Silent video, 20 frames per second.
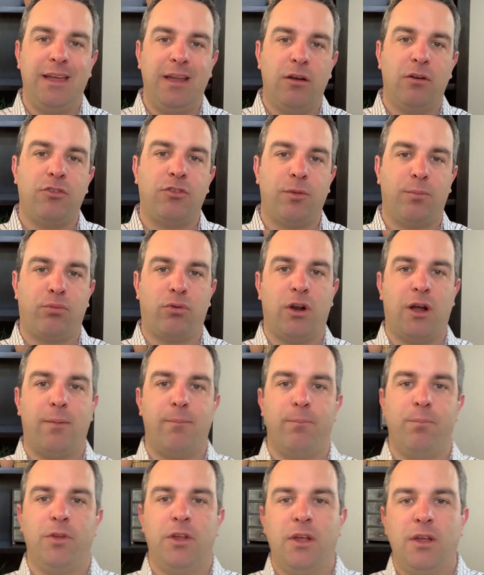Here's the
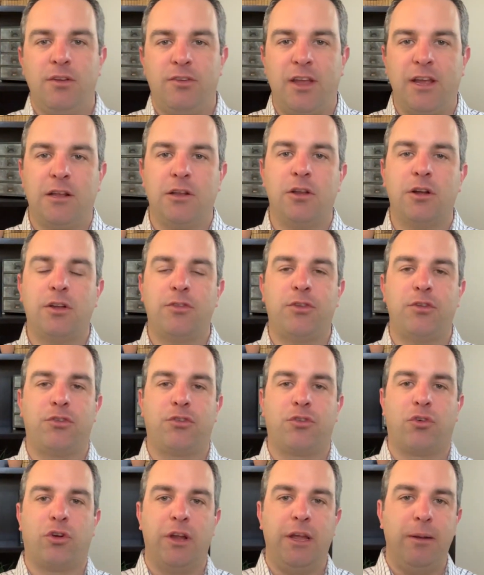problem. Take a look at the
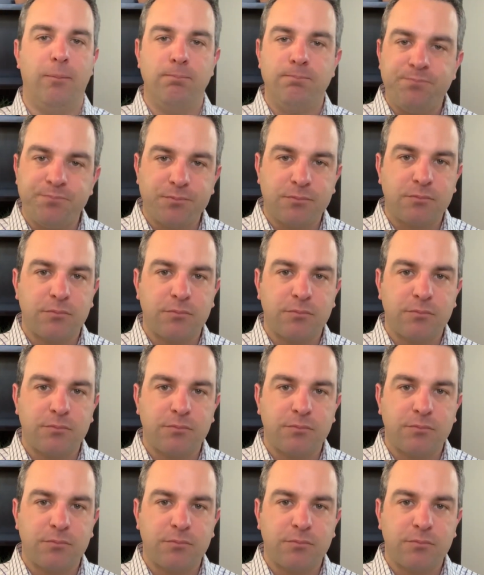screen.